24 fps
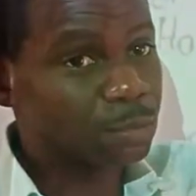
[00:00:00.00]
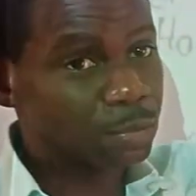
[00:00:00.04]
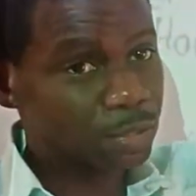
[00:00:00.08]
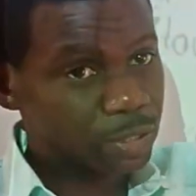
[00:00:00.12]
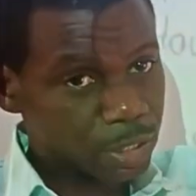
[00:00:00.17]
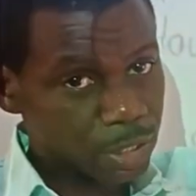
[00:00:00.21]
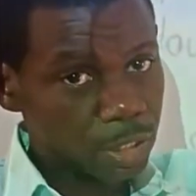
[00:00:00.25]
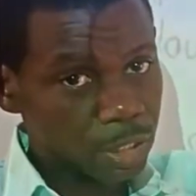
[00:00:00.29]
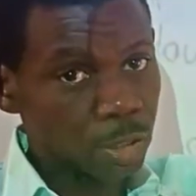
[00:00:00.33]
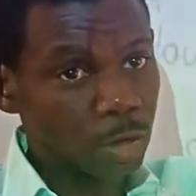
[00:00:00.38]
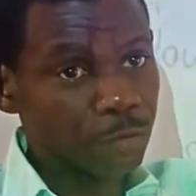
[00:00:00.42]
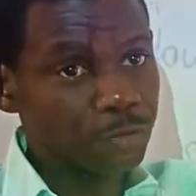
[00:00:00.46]

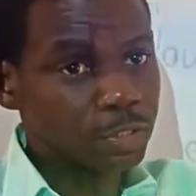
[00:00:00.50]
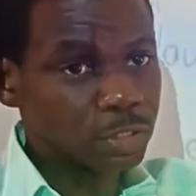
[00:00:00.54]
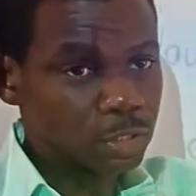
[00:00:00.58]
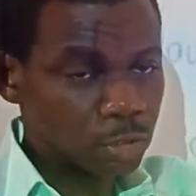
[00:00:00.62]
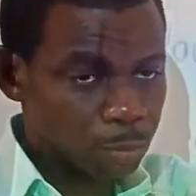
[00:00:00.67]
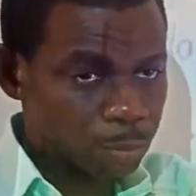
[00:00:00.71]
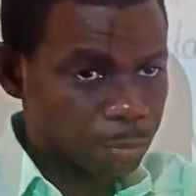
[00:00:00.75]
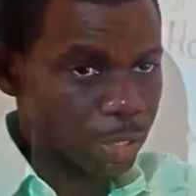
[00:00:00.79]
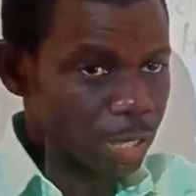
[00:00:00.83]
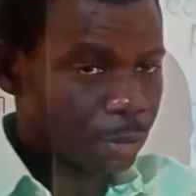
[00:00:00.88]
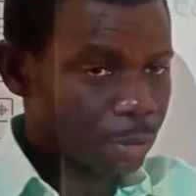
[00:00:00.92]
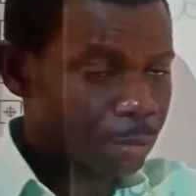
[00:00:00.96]
beginning of the
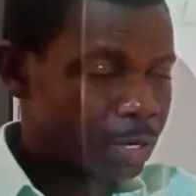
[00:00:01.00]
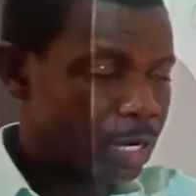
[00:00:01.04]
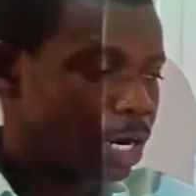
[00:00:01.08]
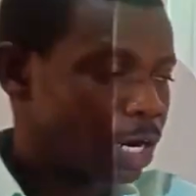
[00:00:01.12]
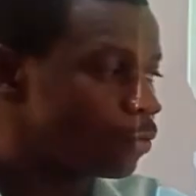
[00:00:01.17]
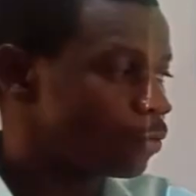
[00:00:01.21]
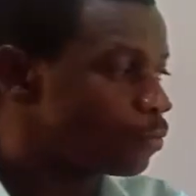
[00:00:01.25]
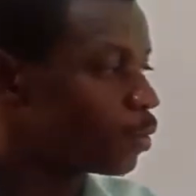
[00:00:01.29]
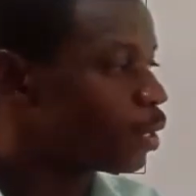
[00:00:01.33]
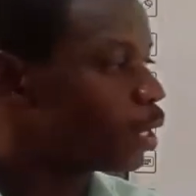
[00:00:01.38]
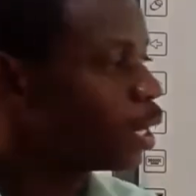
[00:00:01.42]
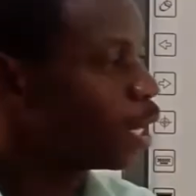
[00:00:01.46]

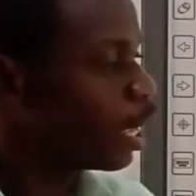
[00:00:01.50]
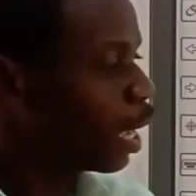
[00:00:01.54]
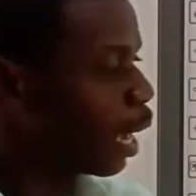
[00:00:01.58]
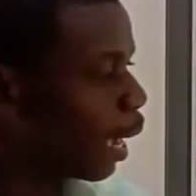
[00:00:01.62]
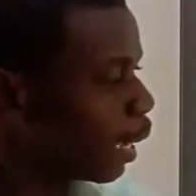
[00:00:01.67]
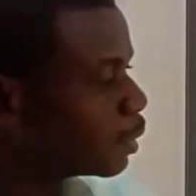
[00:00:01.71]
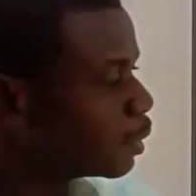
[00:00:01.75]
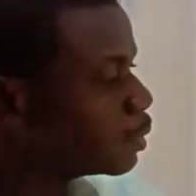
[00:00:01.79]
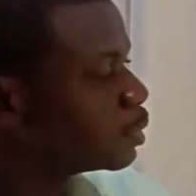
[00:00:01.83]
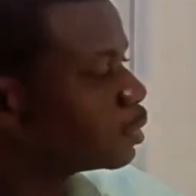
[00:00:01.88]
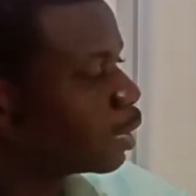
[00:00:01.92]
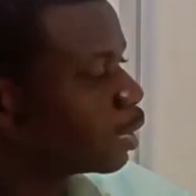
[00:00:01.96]
paragraph
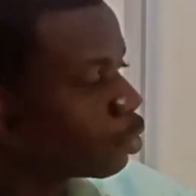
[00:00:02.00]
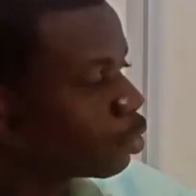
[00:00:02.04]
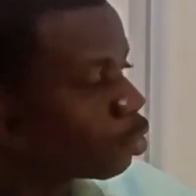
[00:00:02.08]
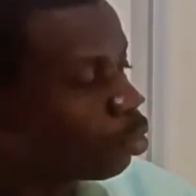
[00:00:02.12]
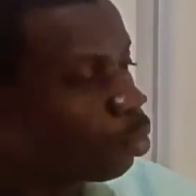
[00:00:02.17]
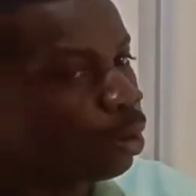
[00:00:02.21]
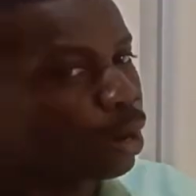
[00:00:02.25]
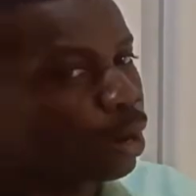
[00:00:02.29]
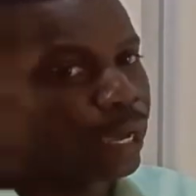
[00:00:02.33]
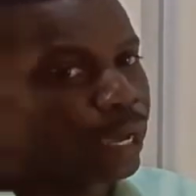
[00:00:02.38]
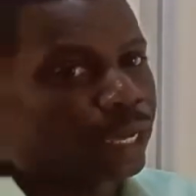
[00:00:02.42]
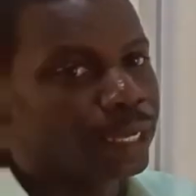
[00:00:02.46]
and then
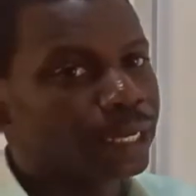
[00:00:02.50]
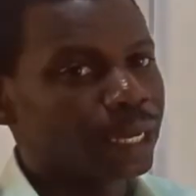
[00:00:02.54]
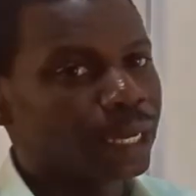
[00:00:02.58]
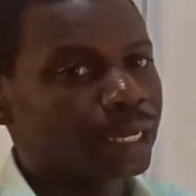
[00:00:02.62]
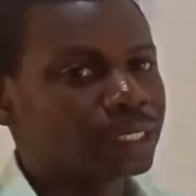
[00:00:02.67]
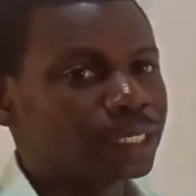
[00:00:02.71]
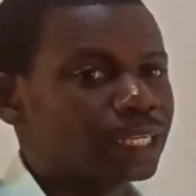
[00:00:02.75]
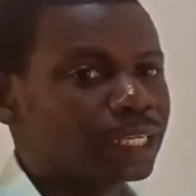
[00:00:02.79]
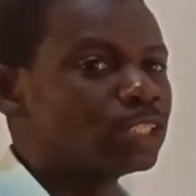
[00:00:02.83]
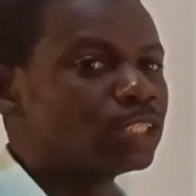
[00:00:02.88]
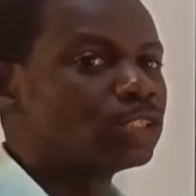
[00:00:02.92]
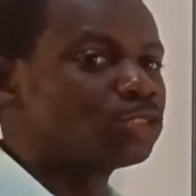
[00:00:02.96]
go ahead and
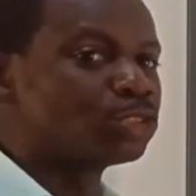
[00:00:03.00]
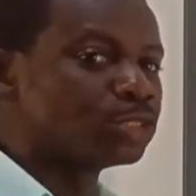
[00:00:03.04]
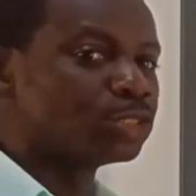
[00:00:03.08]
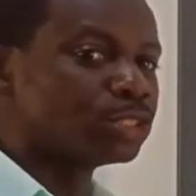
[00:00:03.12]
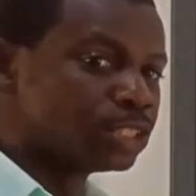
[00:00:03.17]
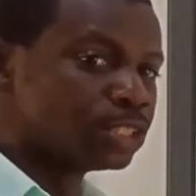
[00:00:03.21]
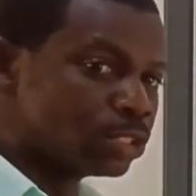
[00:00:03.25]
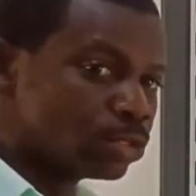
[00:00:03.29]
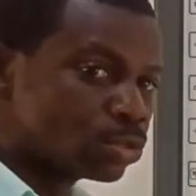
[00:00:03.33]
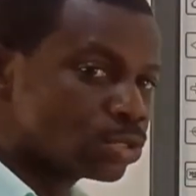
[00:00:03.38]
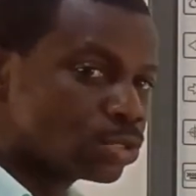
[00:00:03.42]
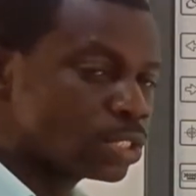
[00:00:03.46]
then
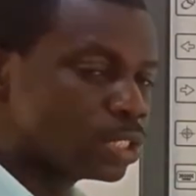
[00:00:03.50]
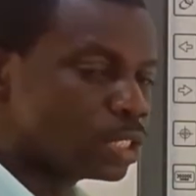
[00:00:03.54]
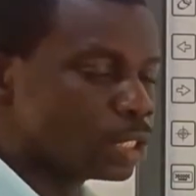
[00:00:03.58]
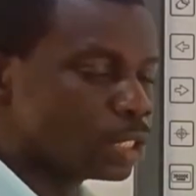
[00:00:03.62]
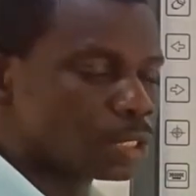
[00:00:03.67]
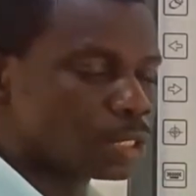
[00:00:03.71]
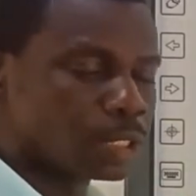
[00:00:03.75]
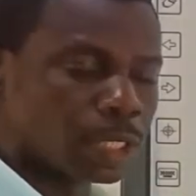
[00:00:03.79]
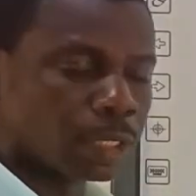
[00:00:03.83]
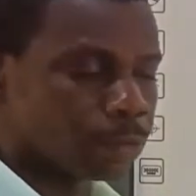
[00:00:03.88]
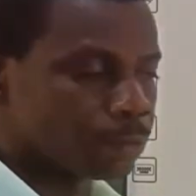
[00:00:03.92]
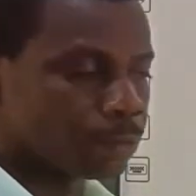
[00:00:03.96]
introduce the
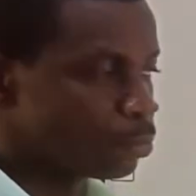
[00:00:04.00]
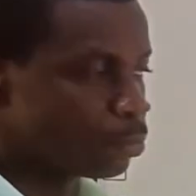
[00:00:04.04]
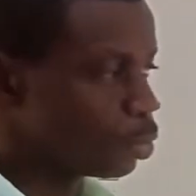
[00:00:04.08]
letter.